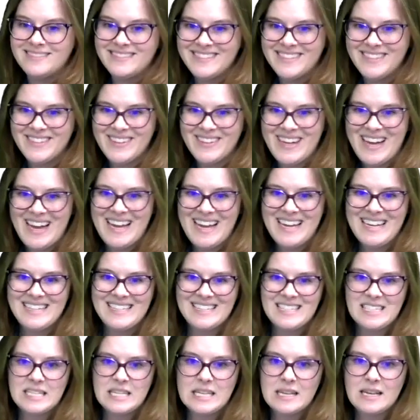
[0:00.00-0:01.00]
okay?
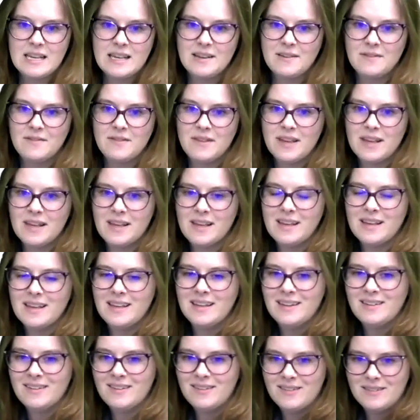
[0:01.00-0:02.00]
DEV
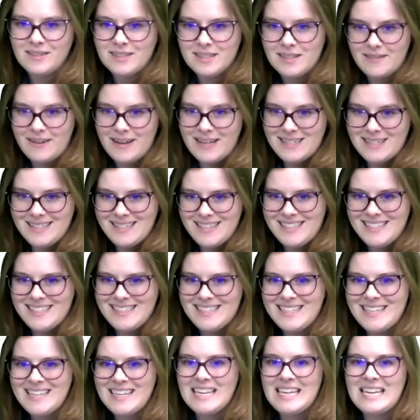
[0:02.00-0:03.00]
devices,
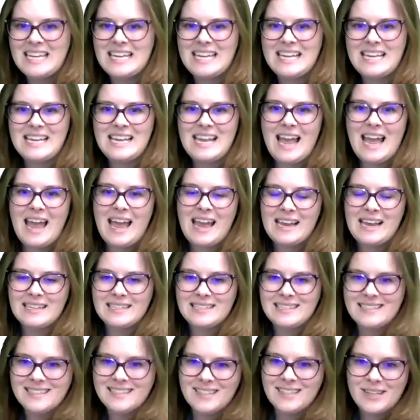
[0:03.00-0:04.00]
E8,
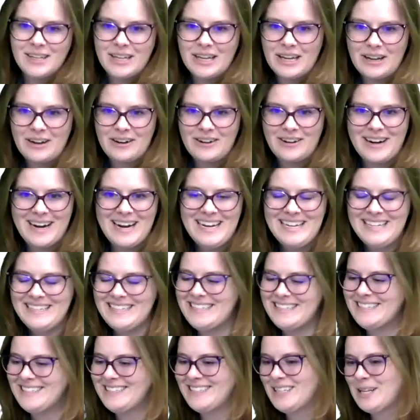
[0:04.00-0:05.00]
all right?
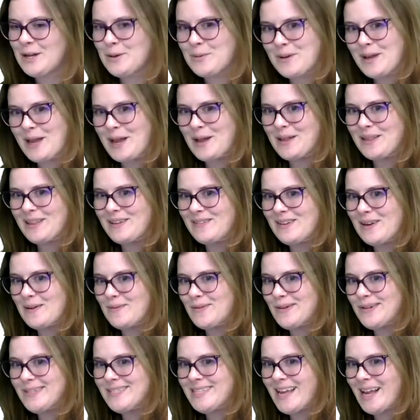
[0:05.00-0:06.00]
Okay, I'll leave it up
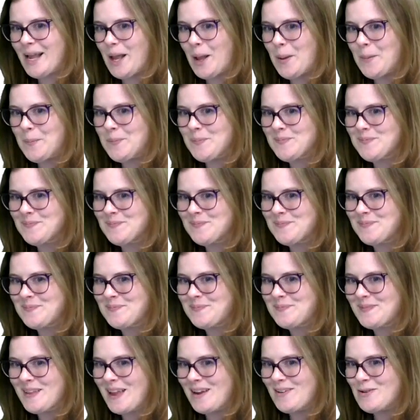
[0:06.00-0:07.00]
for a second.
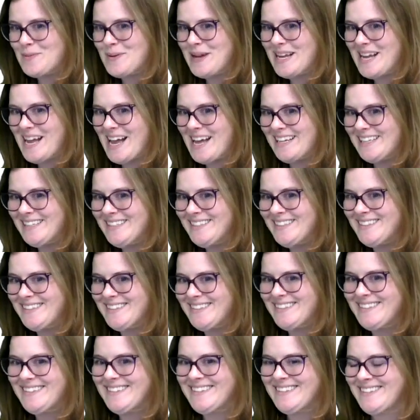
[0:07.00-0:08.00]
Everybody got it?
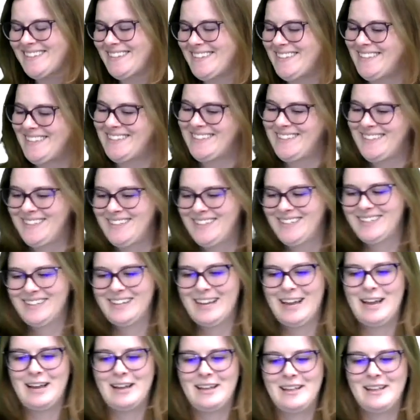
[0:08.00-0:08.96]
Okay,